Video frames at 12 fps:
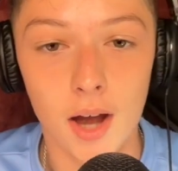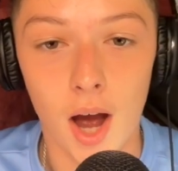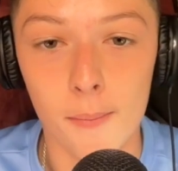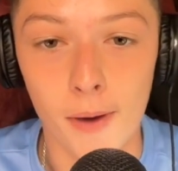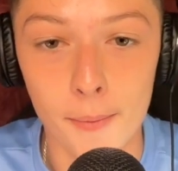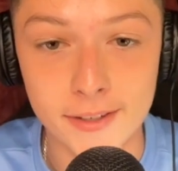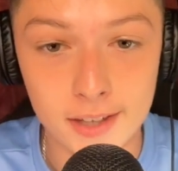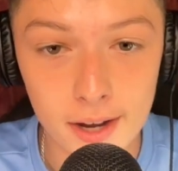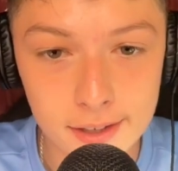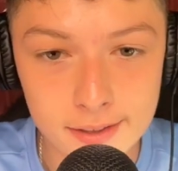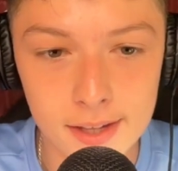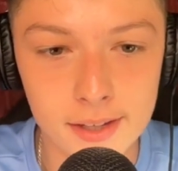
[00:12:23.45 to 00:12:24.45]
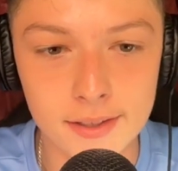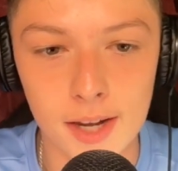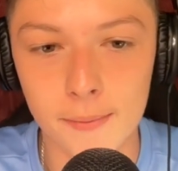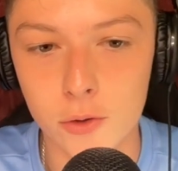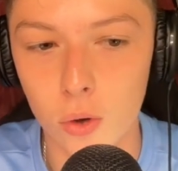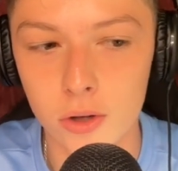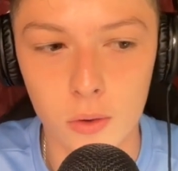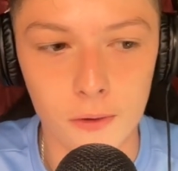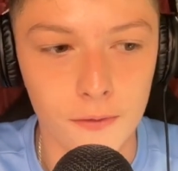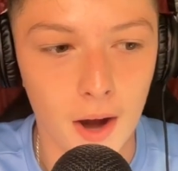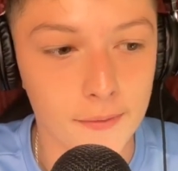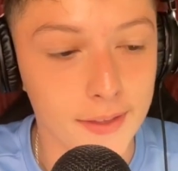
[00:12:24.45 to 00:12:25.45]
I'm excited to see this team in
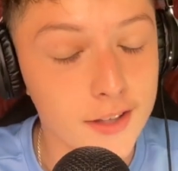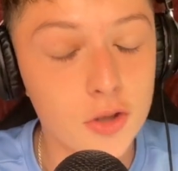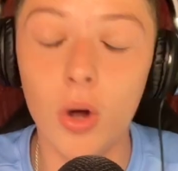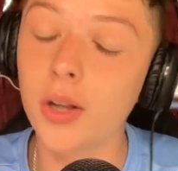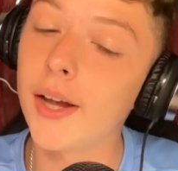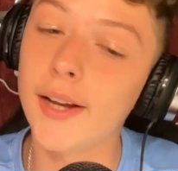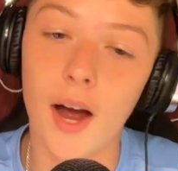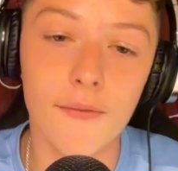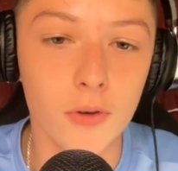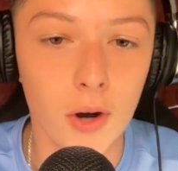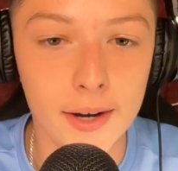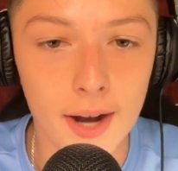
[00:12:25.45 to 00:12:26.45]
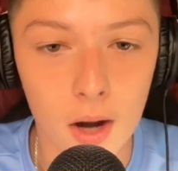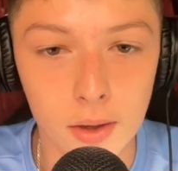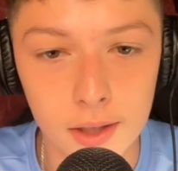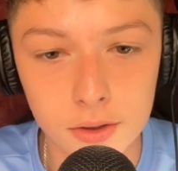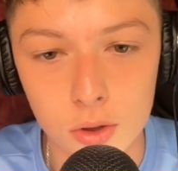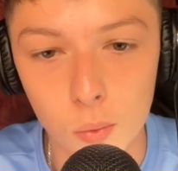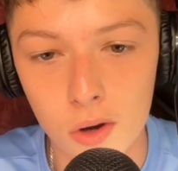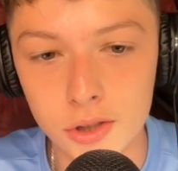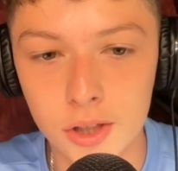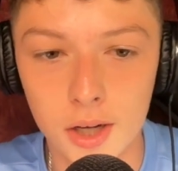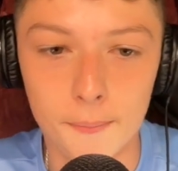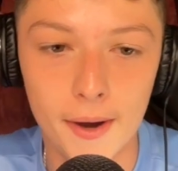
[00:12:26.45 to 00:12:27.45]
2025. That's all I got for right now. Hail to the
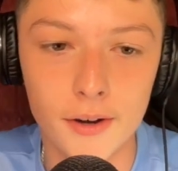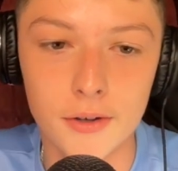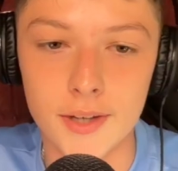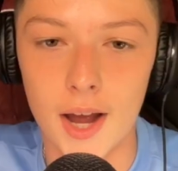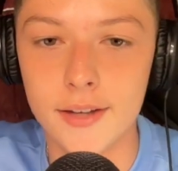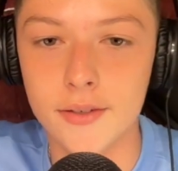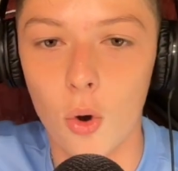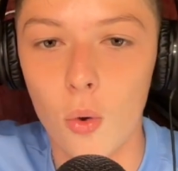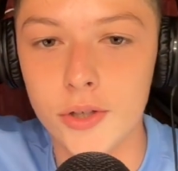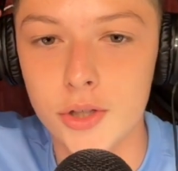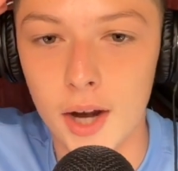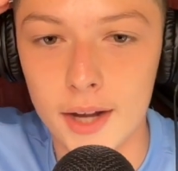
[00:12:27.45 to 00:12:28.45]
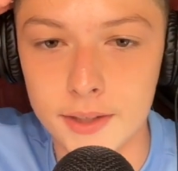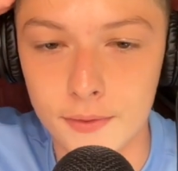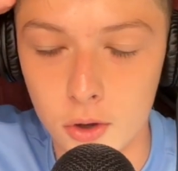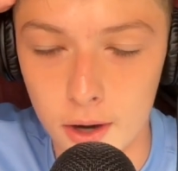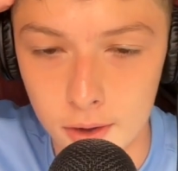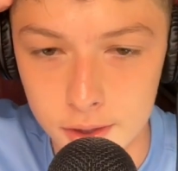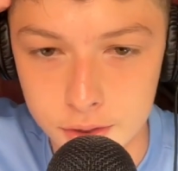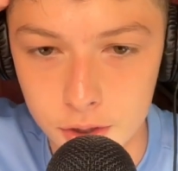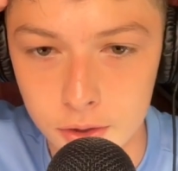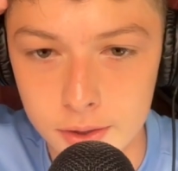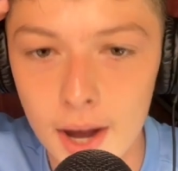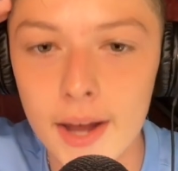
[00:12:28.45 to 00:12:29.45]
Washington Commanders. As always, you guys have a great rest of
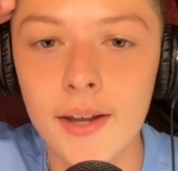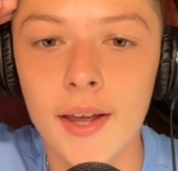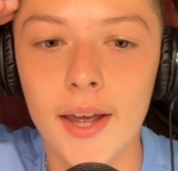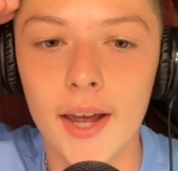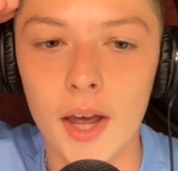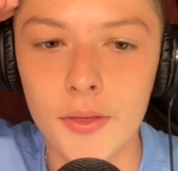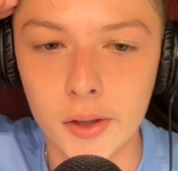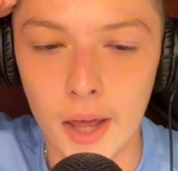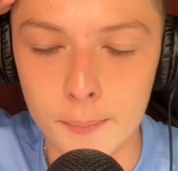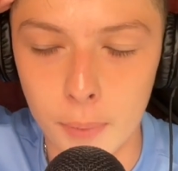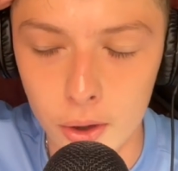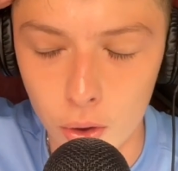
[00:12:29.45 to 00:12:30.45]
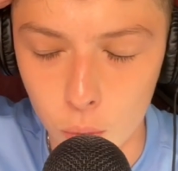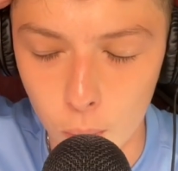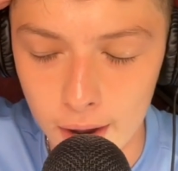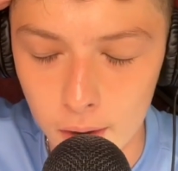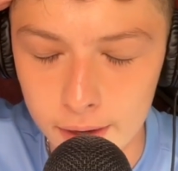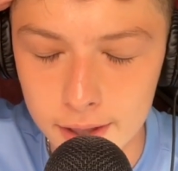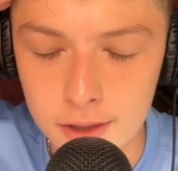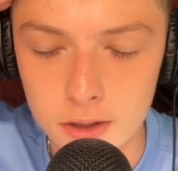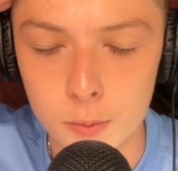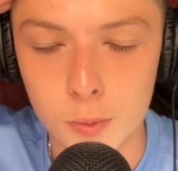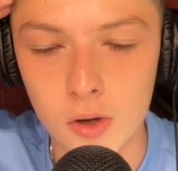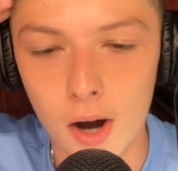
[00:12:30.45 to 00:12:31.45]
your day. Hit the like button on the way out. Hit the
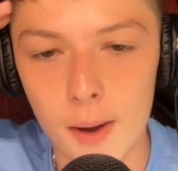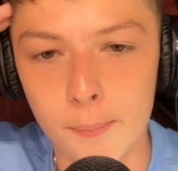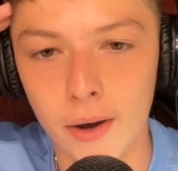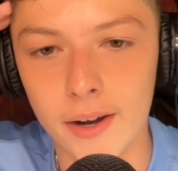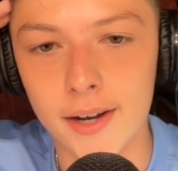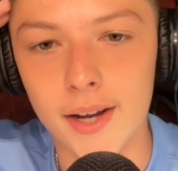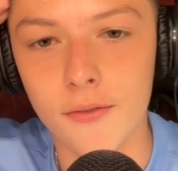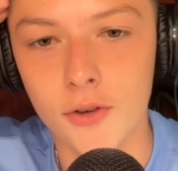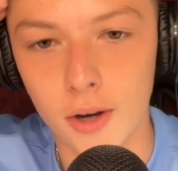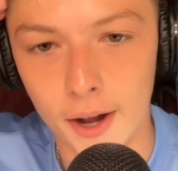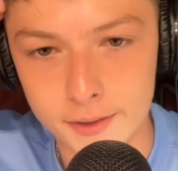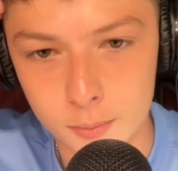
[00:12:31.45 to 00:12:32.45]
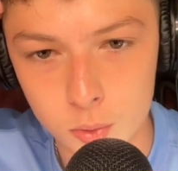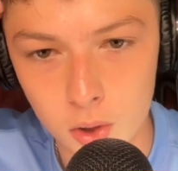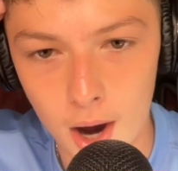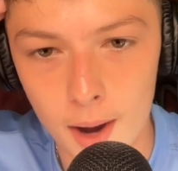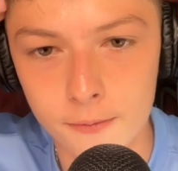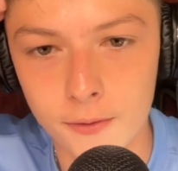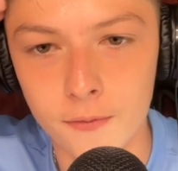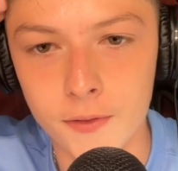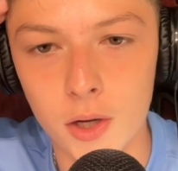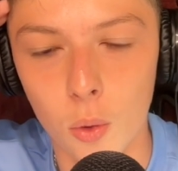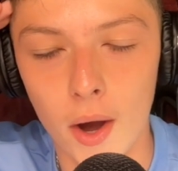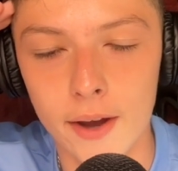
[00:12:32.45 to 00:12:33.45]
subscribe button if you're not subscribed.
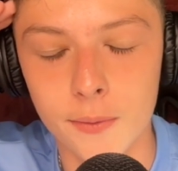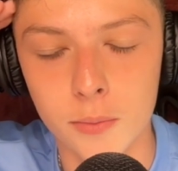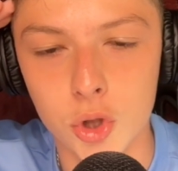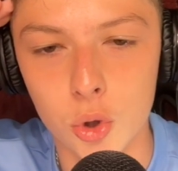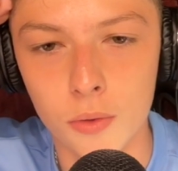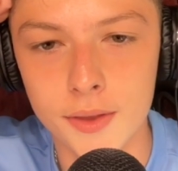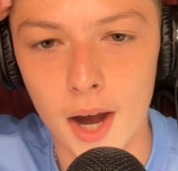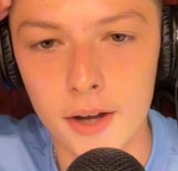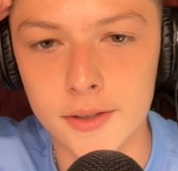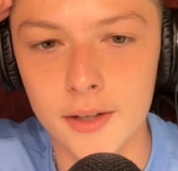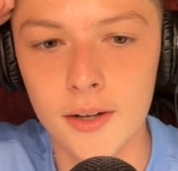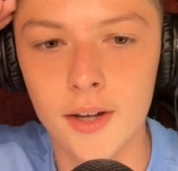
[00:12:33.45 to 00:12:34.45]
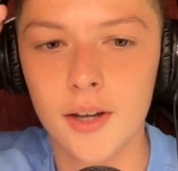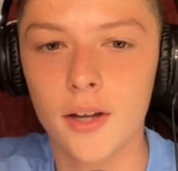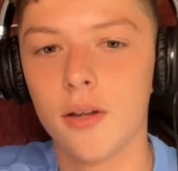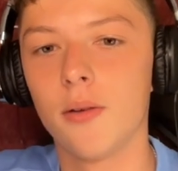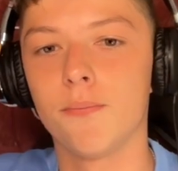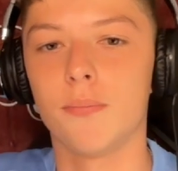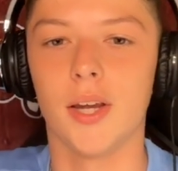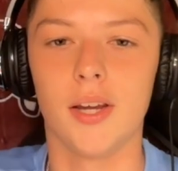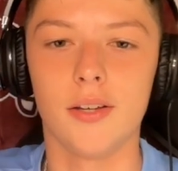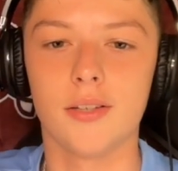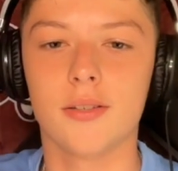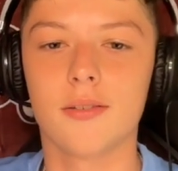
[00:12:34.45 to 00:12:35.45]
50 away from 2,000.
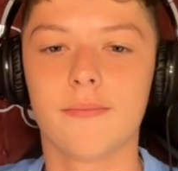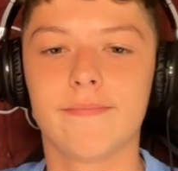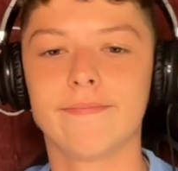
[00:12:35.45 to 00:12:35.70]
Peace.